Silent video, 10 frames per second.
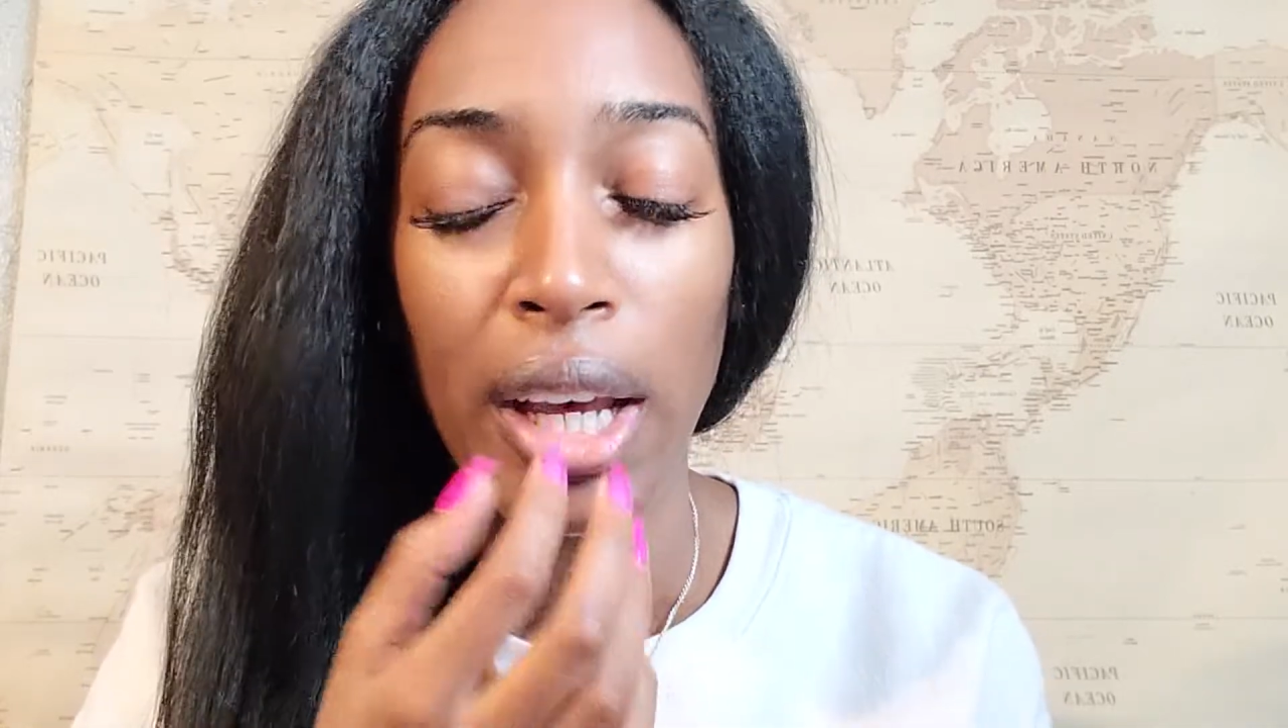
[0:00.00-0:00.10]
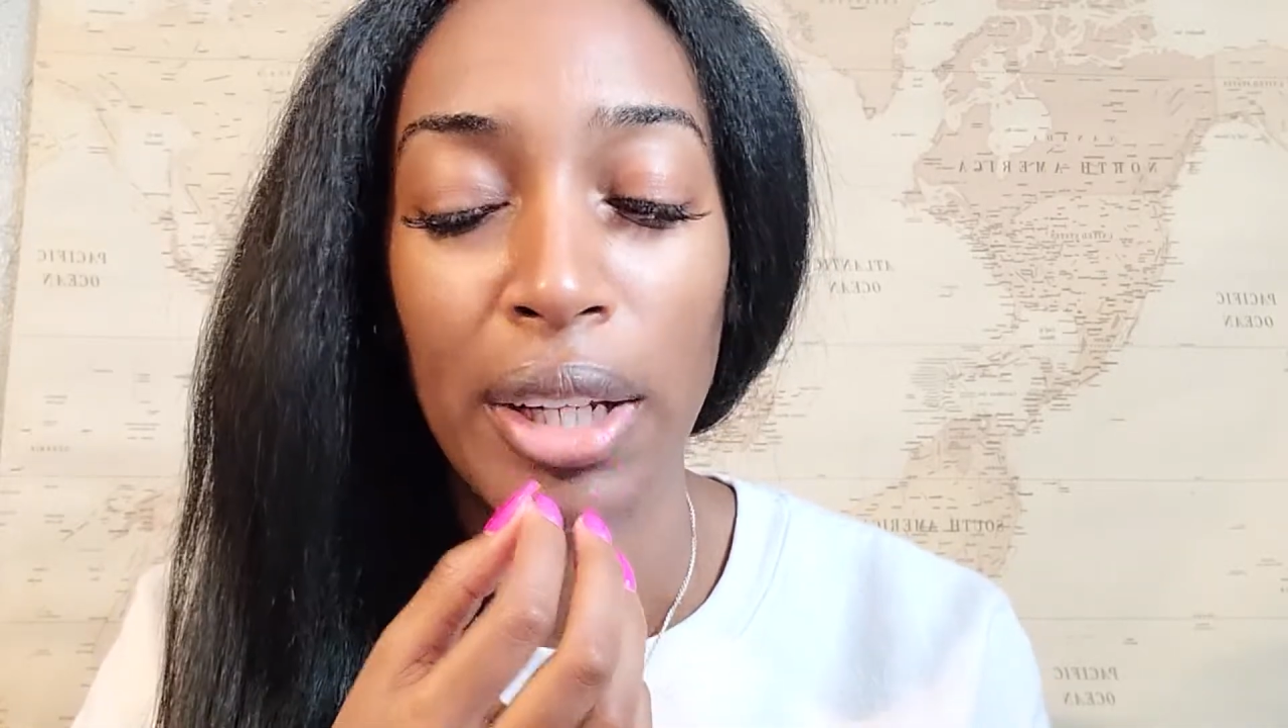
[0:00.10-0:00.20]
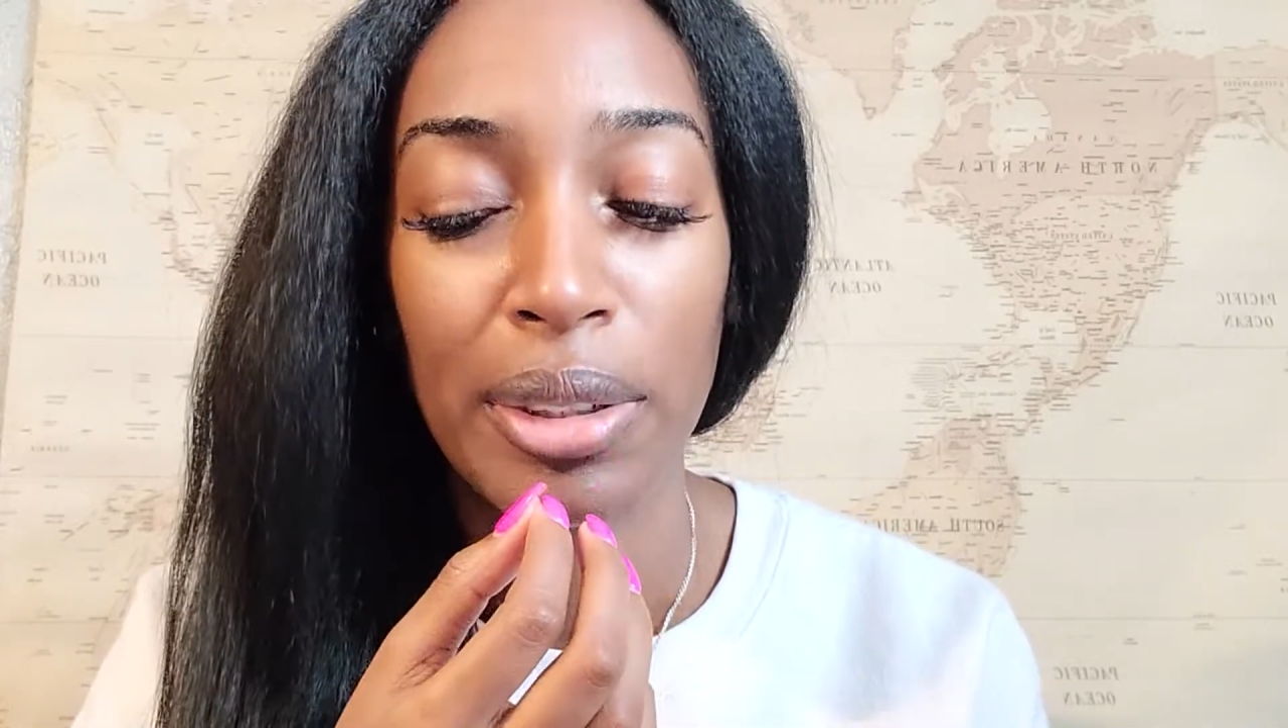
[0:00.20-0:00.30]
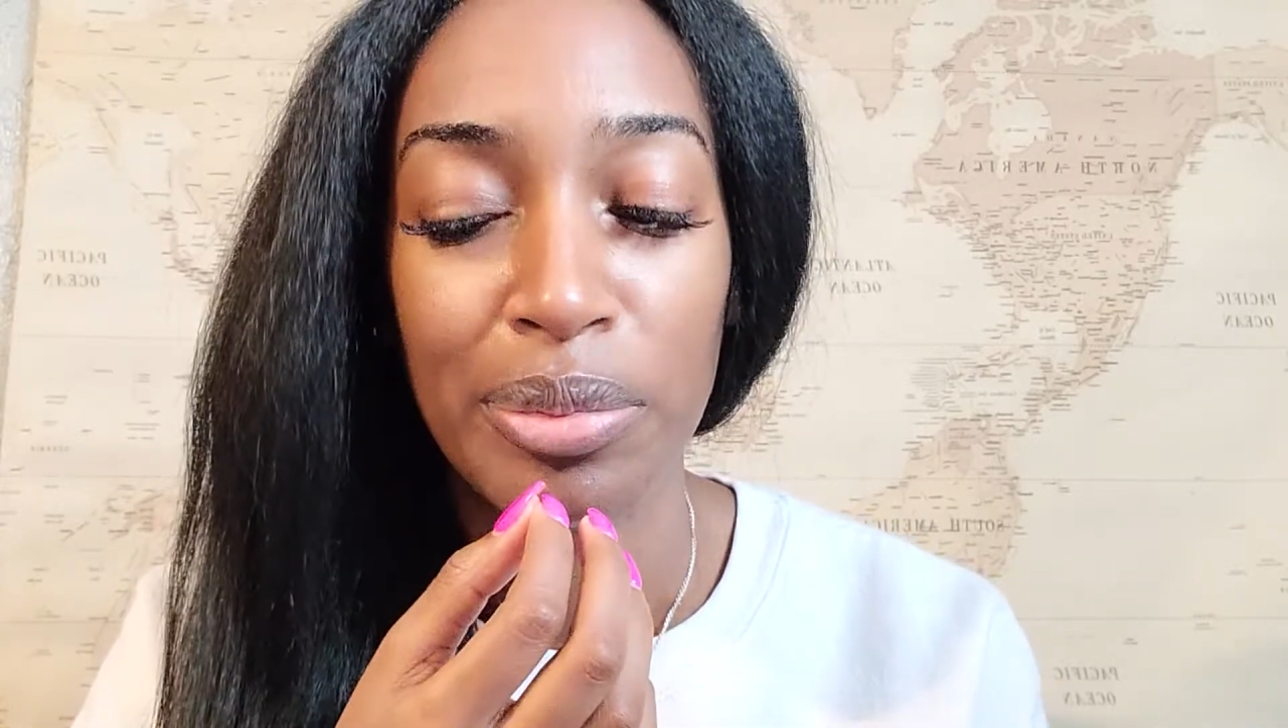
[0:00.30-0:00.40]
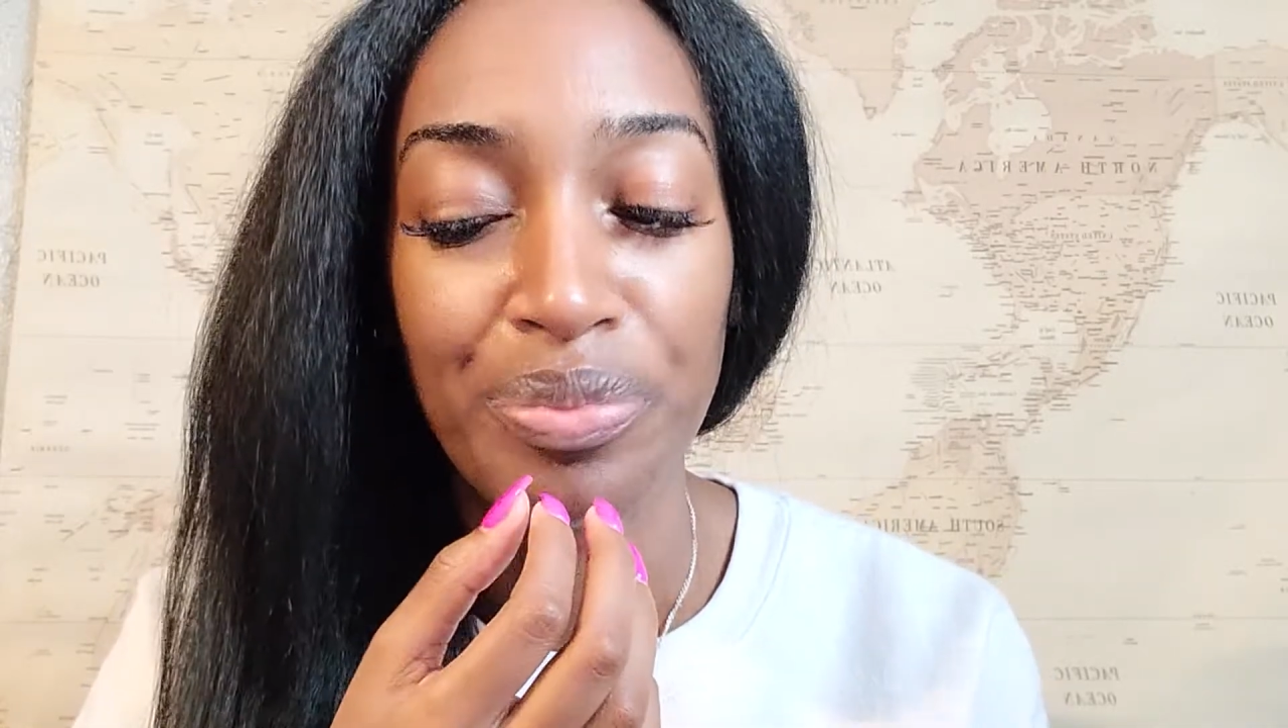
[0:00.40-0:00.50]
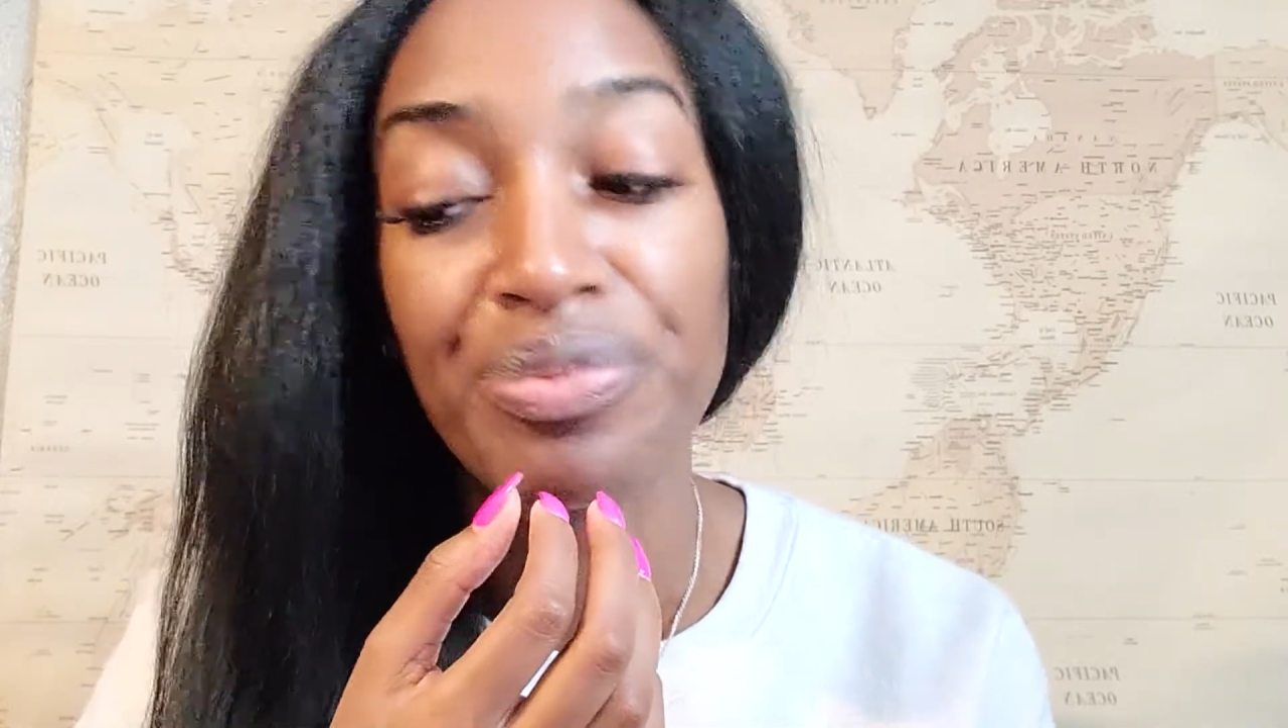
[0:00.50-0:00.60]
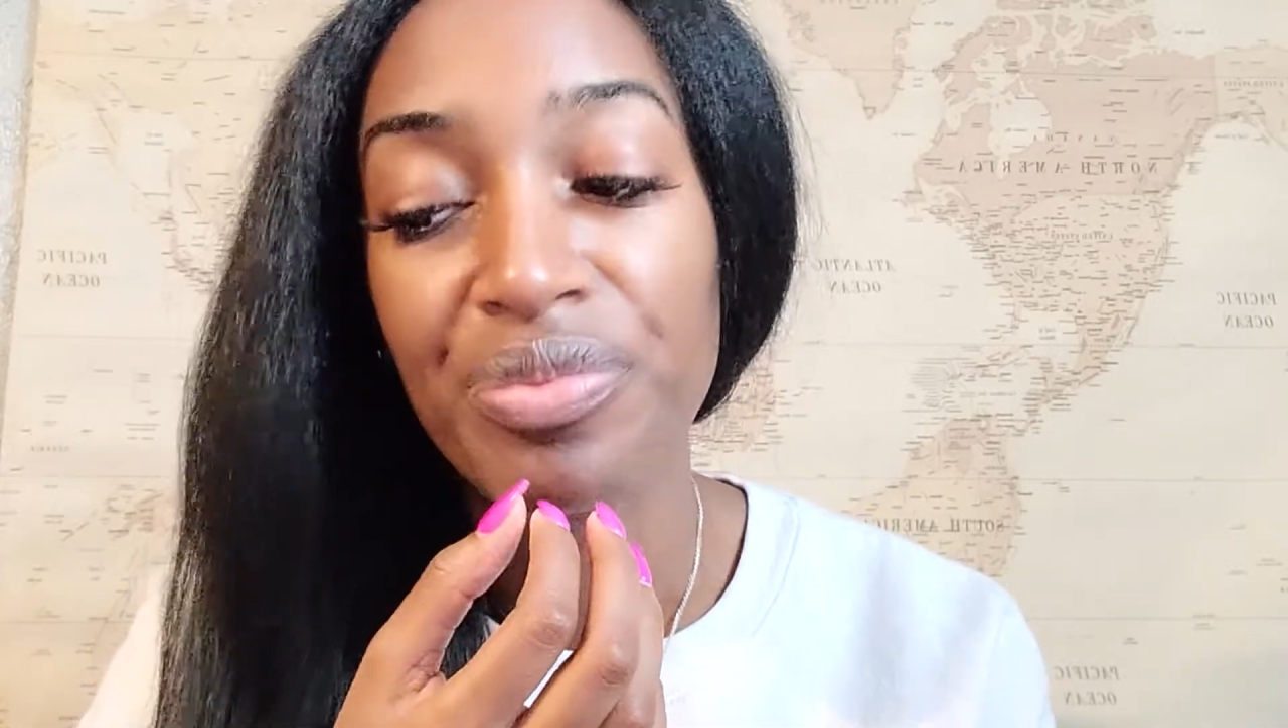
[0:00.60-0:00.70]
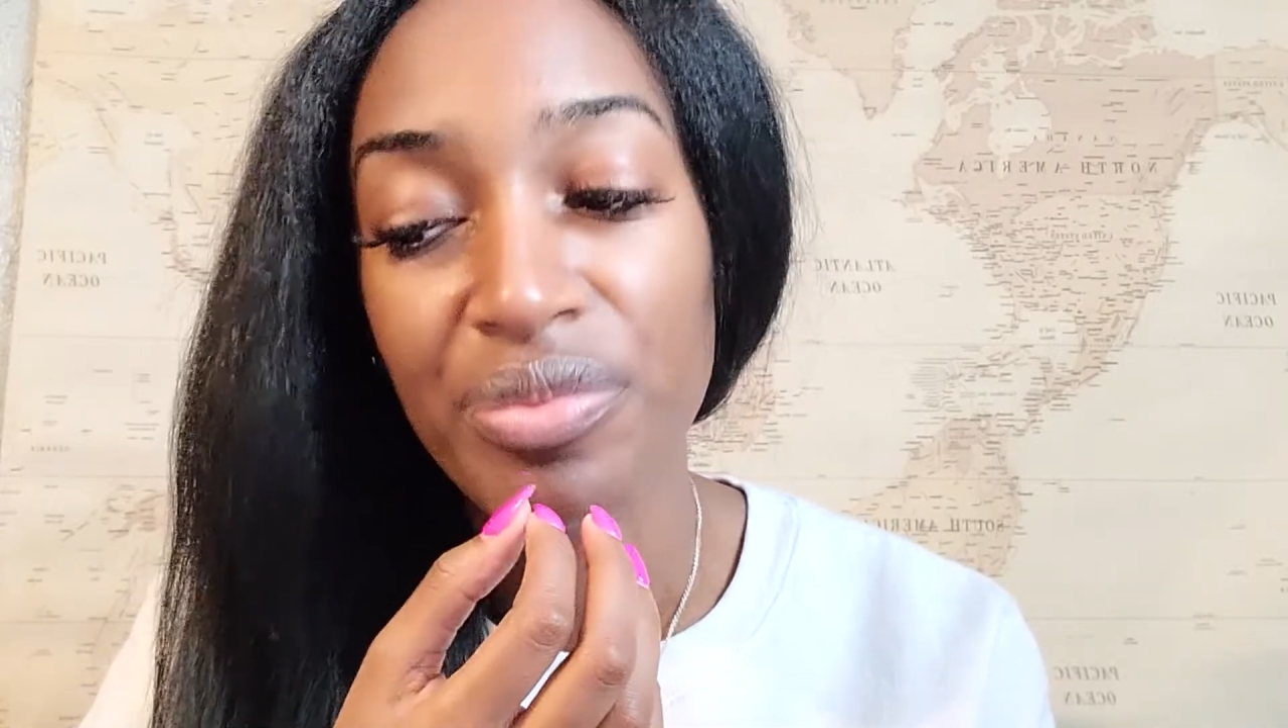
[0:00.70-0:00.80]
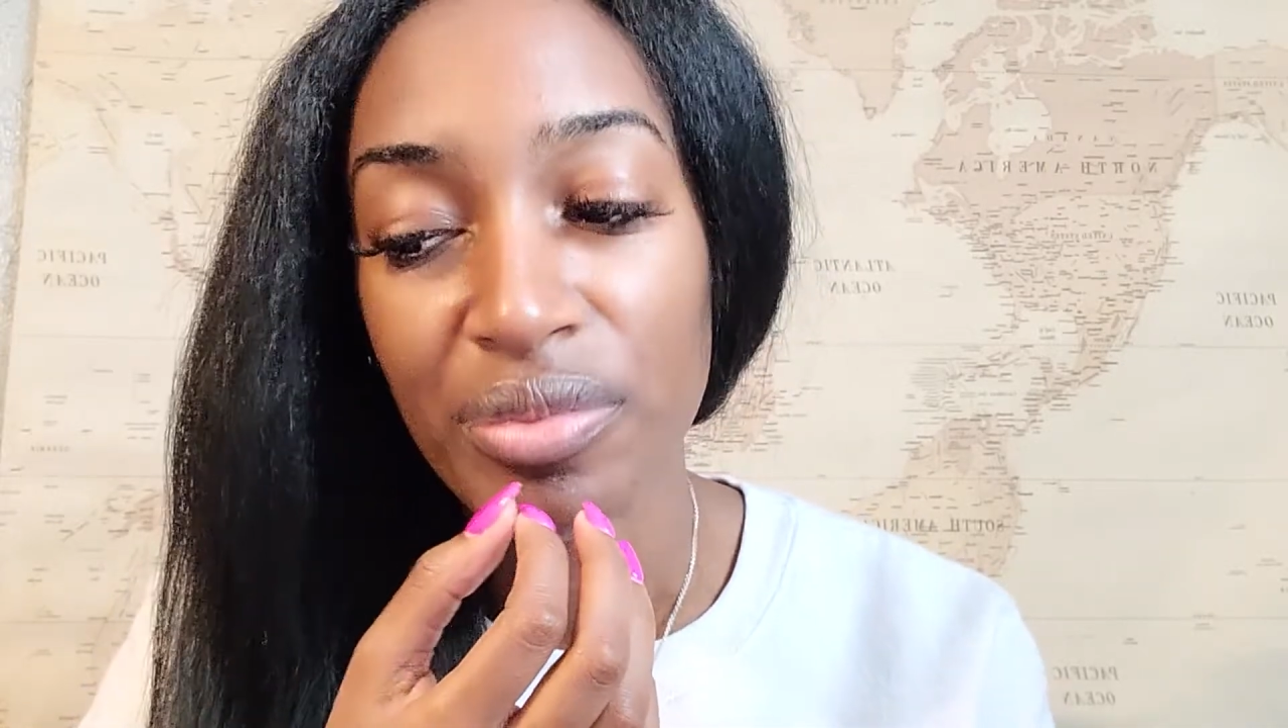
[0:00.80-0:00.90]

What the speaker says: and